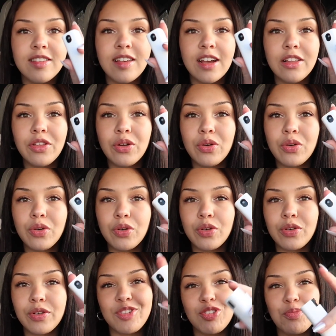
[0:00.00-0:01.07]
is like a little
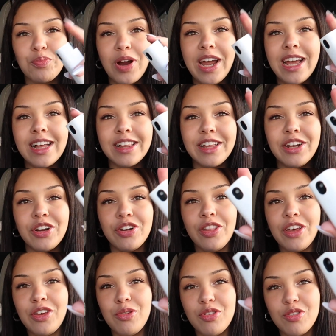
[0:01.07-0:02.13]
spray cleaner.
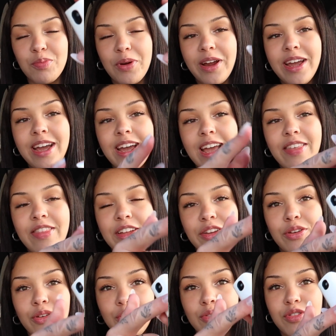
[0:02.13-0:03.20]
Like you spray it and then
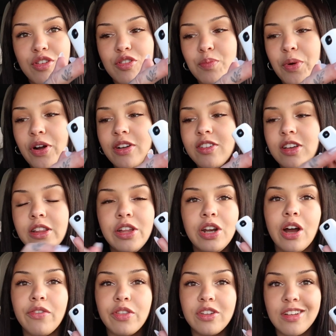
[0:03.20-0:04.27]
you use this part to clean
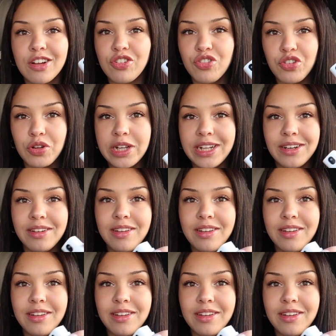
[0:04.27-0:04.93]
off the touch screen.